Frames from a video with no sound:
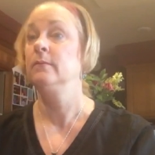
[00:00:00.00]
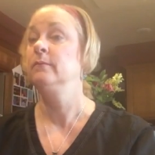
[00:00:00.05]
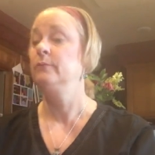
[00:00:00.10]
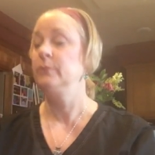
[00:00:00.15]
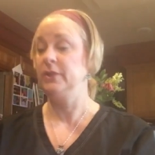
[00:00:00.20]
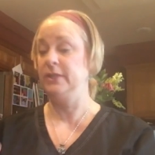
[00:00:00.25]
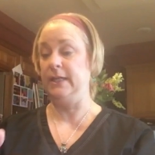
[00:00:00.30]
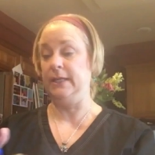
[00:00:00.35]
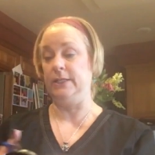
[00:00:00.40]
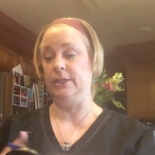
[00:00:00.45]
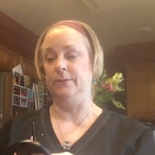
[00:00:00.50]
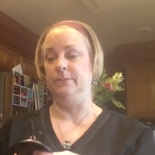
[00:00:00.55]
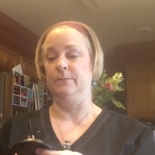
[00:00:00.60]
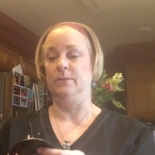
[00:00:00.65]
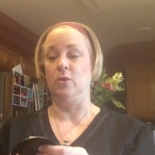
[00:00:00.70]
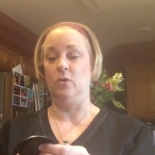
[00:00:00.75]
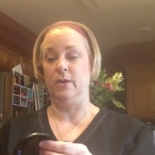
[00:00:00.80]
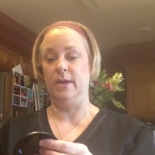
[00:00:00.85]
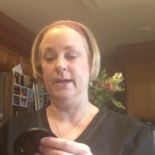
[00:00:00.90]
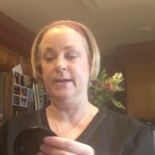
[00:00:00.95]
protection,
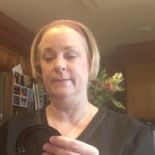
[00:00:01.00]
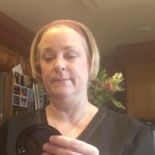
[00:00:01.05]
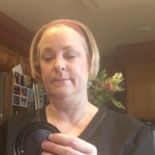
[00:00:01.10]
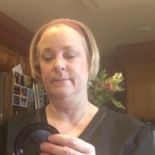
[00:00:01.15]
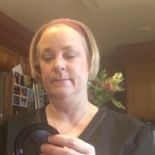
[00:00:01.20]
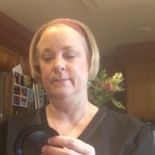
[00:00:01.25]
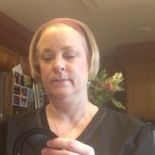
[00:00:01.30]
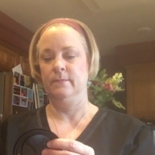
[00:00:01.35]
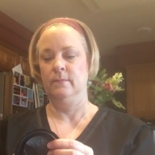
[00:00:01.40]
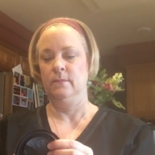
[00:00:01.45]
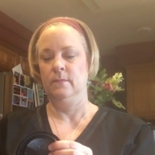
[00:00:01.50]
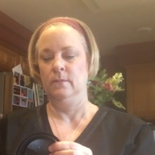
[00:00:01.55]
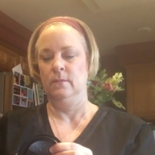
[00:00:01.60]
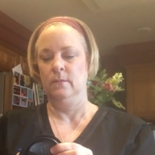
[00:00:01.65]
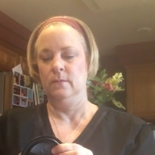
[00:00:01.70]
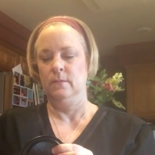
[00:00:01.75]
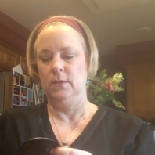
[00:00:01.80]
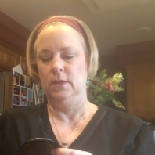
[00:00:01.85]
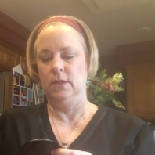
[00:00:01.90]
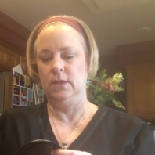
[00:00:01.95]
okay?
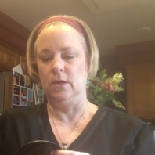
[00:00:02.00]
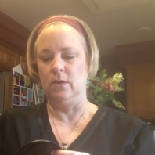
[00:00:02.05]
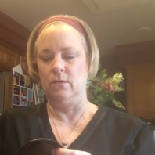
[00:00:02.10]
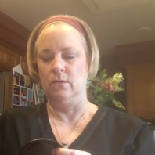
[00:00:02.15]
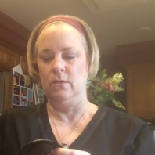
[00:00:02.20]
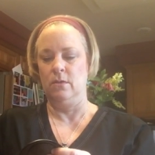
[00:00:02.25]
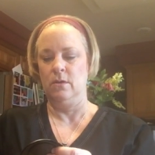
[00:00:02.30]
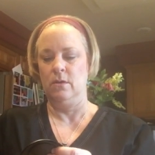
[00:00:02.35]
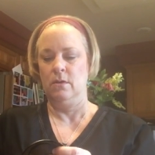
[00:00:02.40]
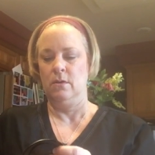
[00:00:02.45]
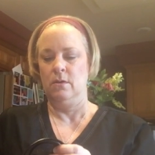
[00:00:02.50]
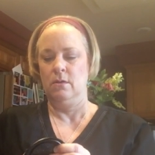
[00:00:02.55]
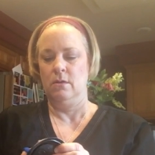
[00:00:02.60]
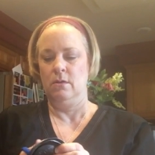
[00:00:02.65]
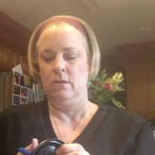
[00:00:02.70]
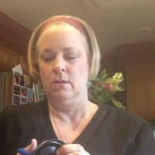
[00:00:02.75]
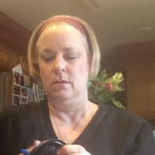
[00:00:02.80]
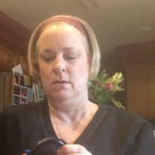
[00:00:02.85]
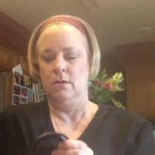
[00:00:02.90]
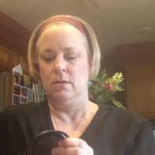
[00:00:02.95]
So
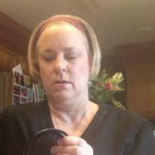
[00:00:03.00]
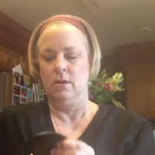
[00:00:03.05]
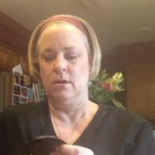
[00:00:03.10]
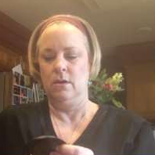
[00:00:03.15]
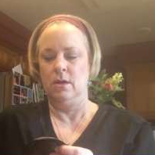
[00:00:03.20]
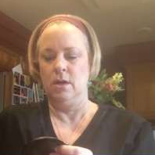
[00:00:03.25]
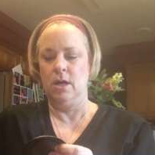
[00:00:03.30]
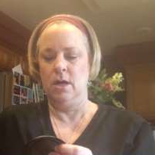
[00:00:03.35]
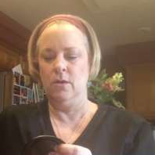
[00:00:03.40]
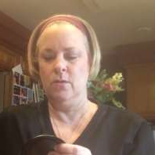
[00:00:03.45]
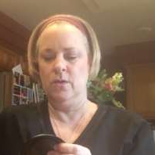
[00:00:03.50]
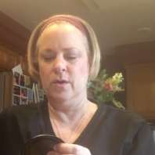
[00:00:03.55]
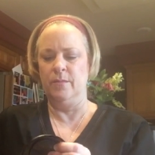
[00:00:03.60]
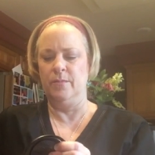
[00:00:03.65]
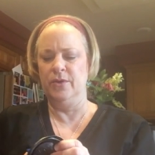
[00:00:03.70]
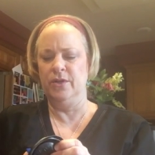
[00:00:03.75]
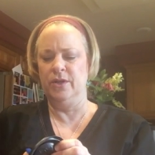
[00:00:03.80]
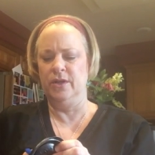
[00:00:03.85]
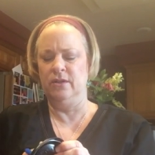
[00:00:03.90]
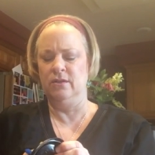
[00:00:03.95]
I wanna
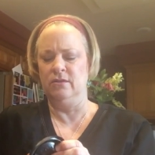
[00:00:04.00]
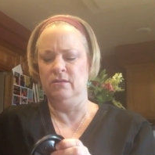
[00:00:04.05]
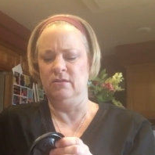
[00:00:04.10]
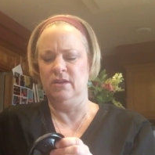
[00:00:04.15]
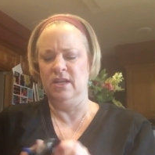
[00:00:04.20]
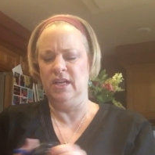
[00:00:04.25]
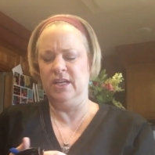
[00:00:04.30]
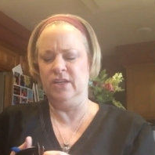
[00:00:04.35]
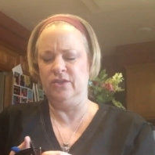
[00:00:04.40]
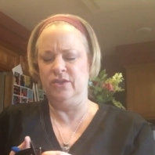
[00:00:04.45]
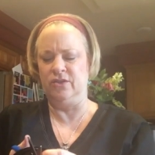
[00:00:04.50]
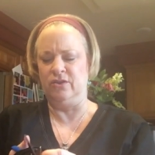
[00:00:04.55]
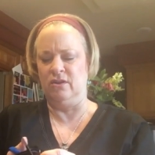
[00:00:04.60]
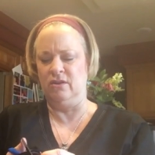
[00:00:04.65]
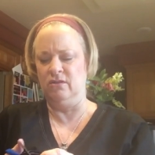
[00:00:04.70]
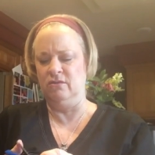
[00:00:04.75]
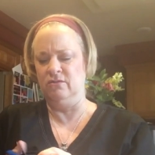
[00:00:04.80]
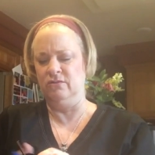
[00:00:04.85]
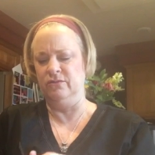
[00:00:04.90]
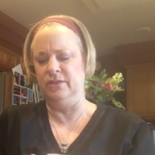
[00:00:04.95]
put a little extra
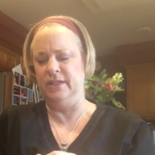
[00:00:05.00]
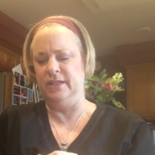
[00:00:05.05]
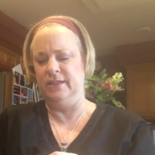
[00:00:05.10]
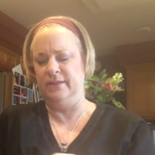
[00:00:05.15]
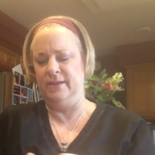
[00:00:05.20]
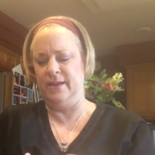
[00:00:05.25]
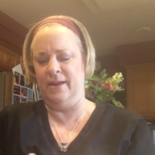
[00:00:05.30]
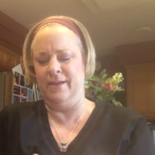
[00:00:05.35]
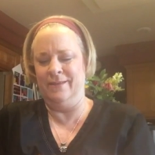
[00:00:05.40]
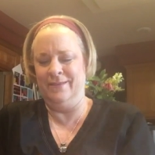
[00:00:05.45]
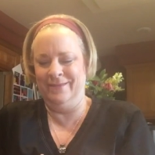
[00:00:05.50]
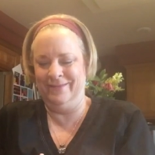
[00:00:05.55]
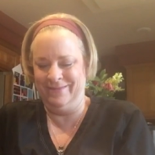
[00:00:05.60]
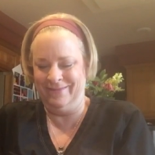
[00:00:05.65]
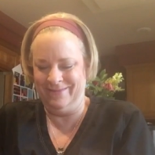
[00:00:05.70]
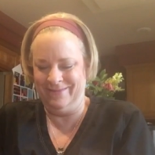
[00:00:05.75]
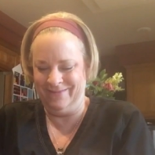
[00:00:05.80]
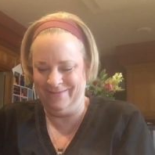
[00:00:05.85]
holes in there.